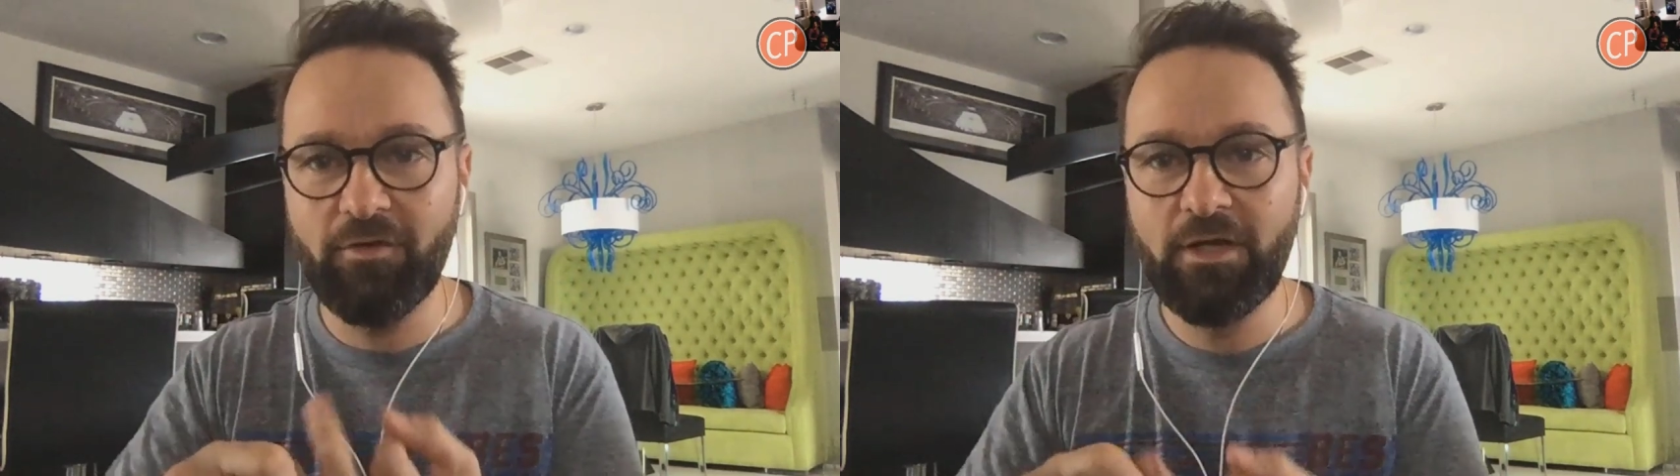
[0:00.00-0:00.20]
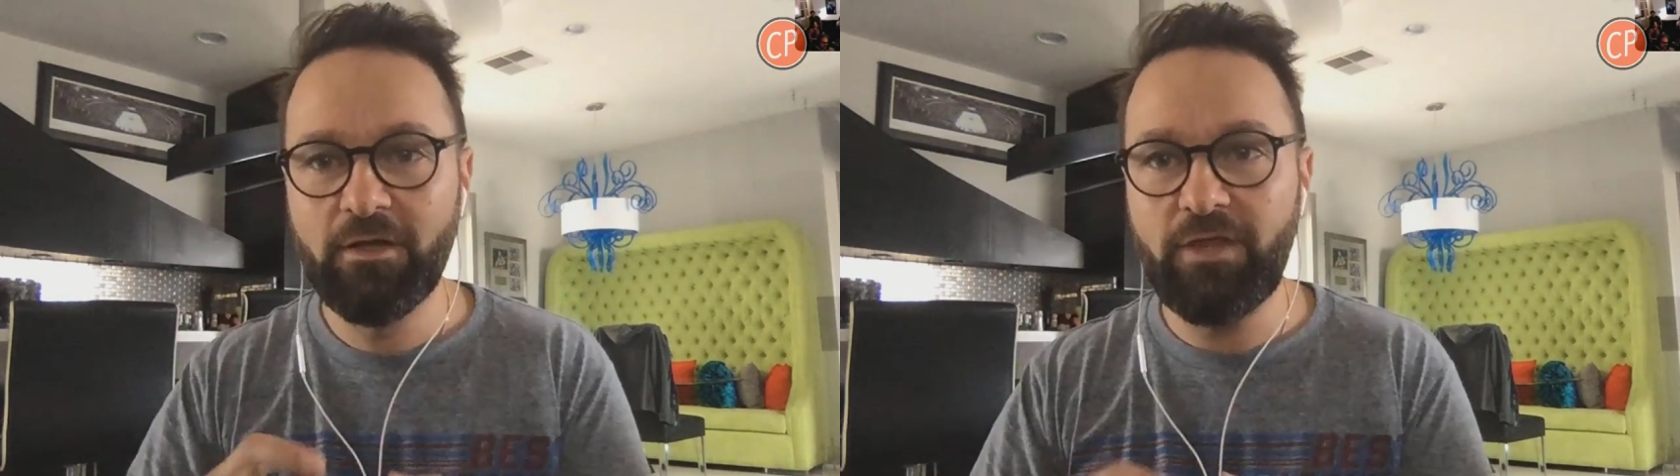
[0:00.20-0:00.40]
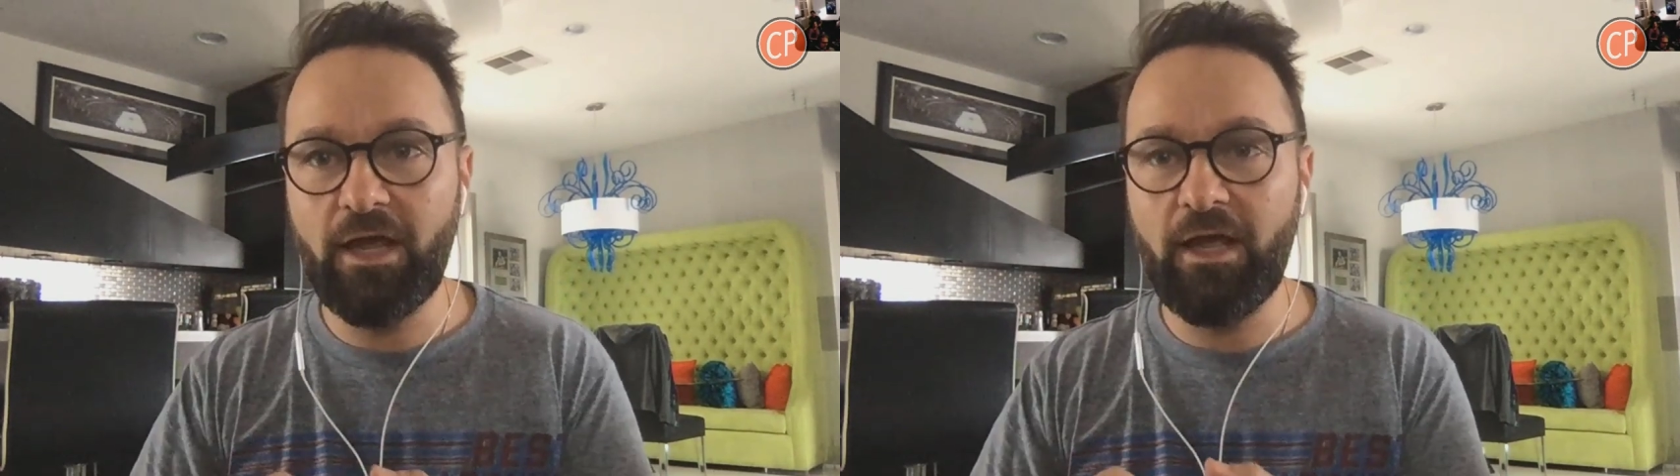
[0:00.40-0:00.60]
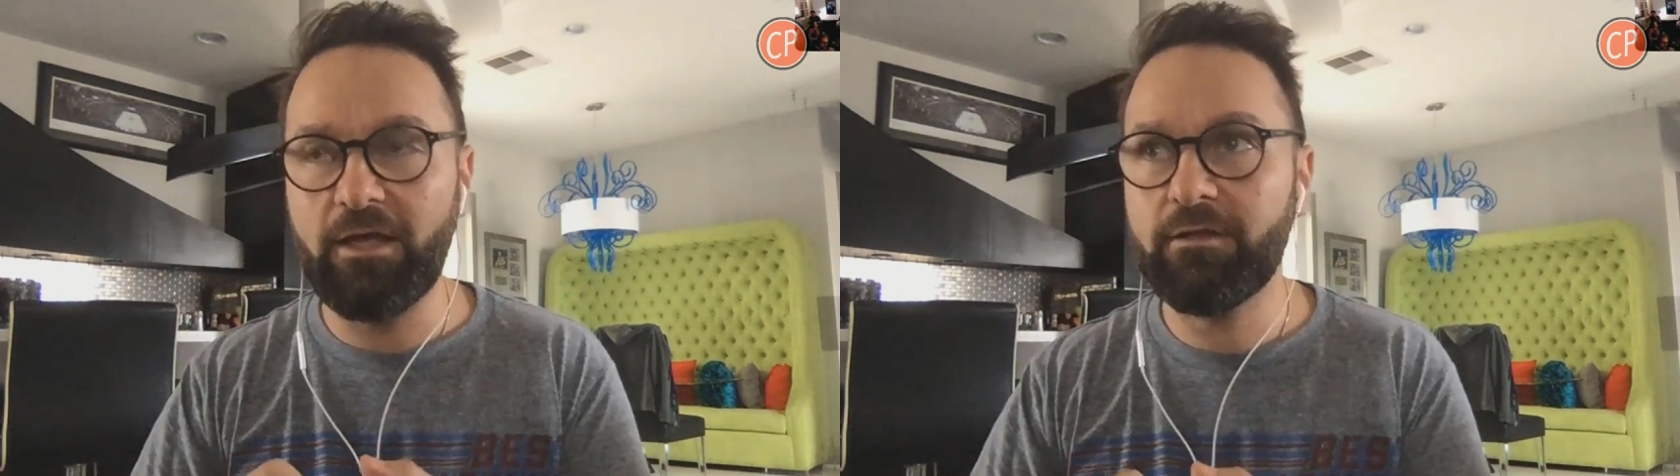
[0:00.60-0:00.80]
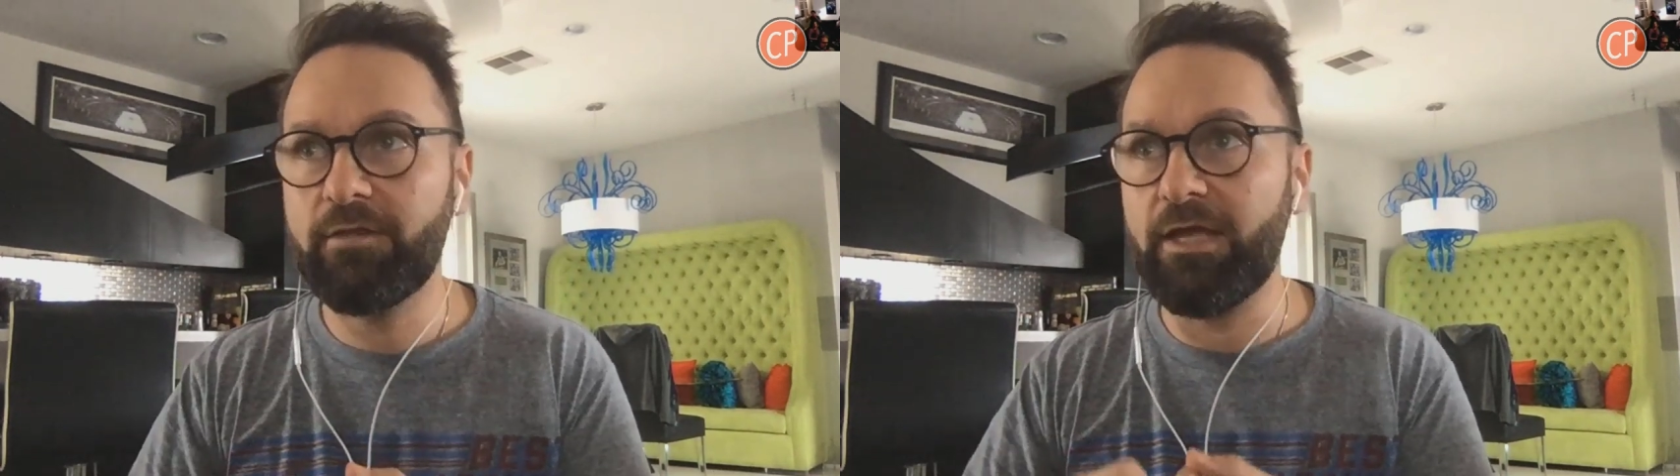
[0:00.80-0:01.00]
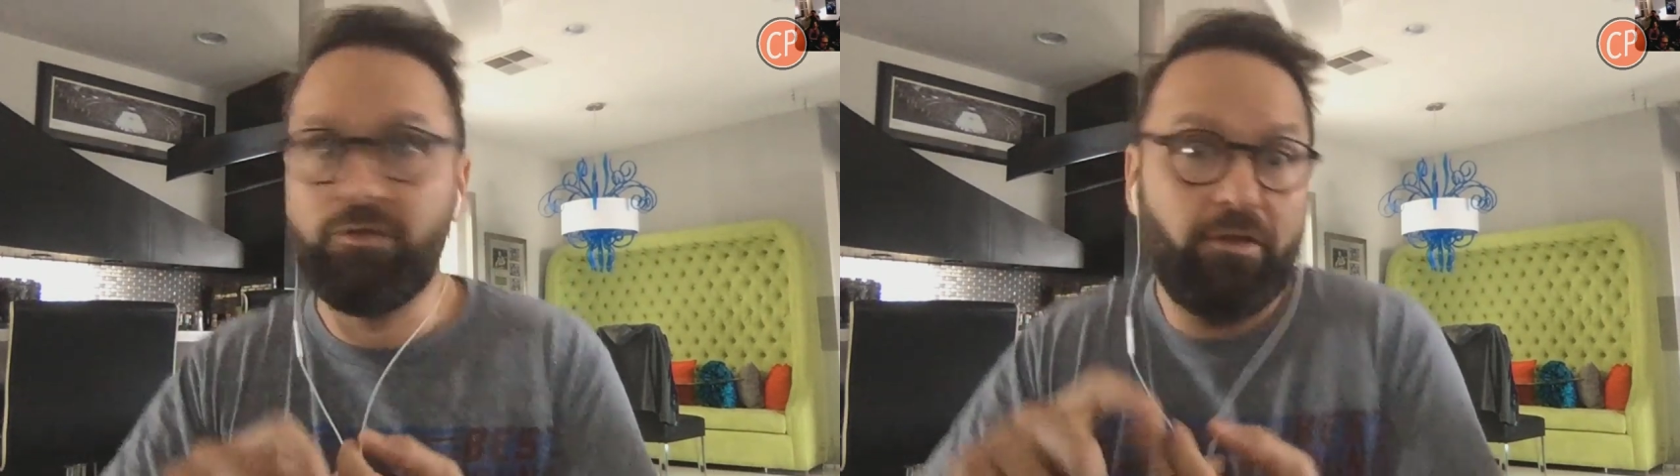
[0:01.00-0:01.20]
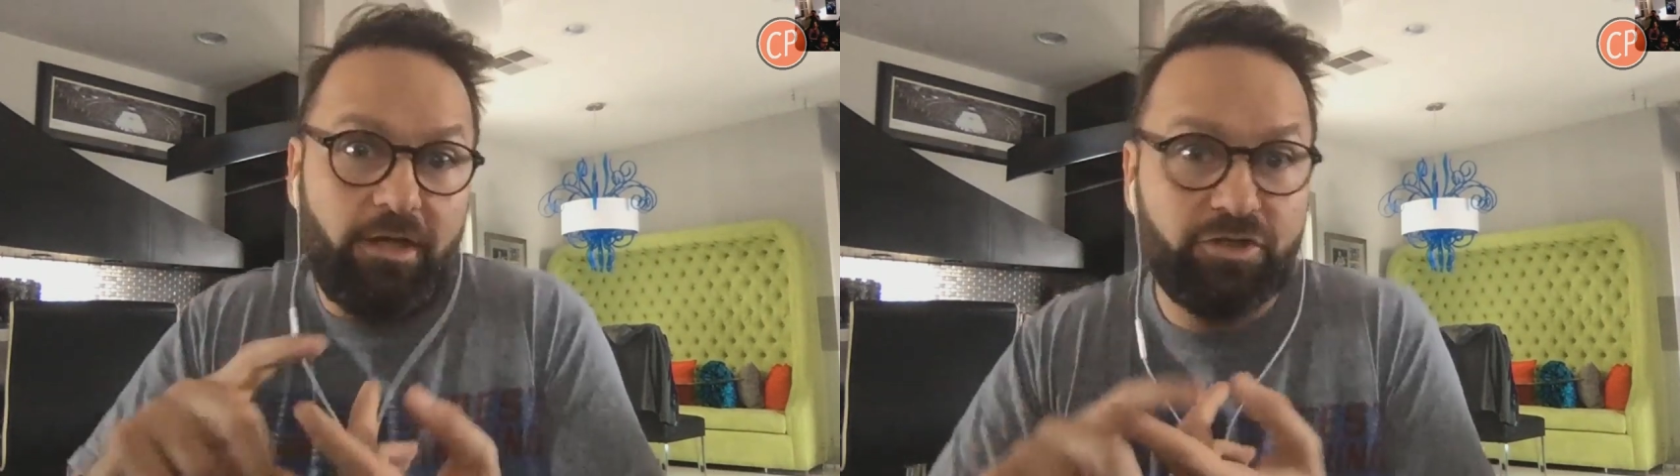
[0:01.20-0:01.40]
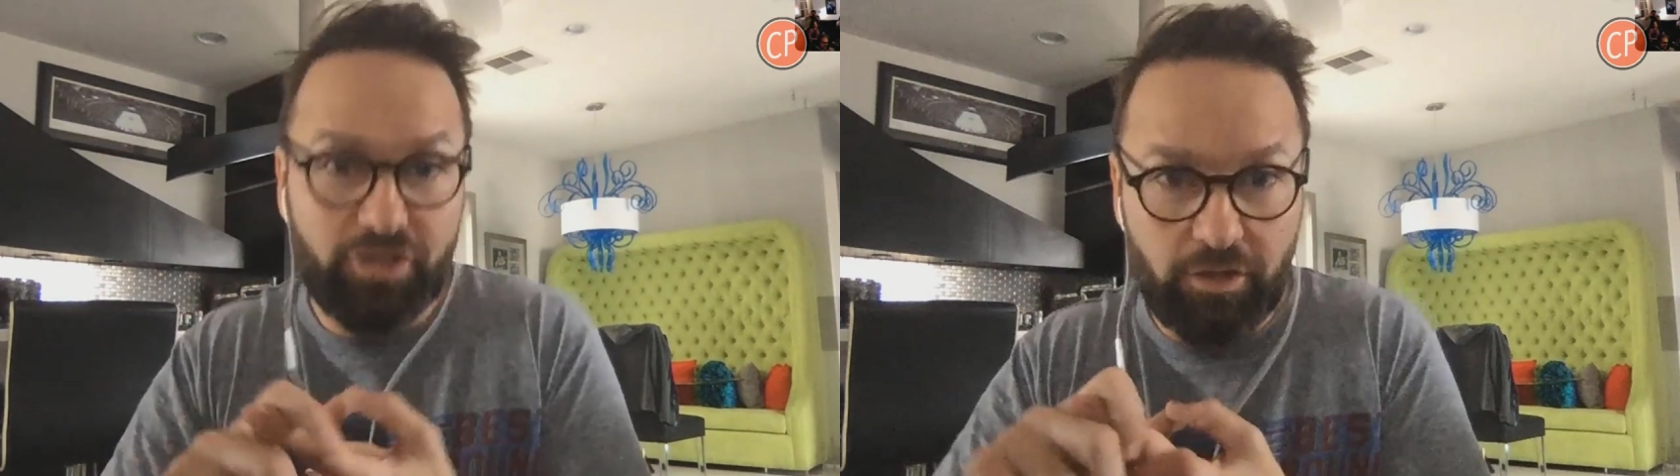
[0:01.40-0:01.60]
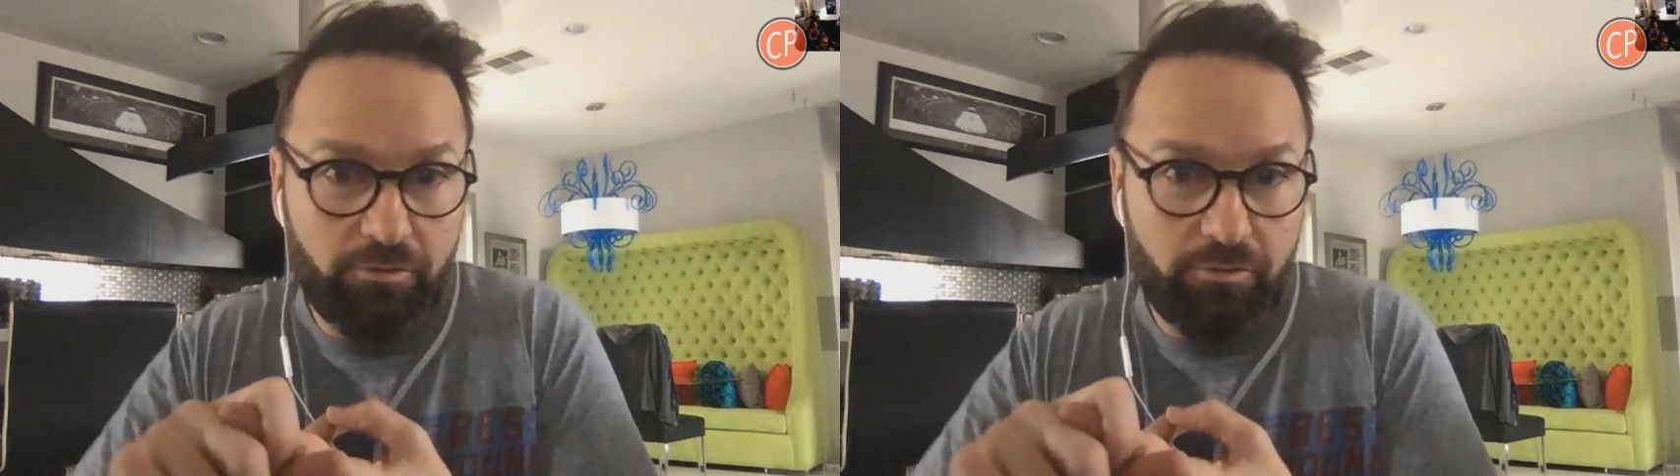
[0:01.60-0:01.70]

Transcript: They they and you know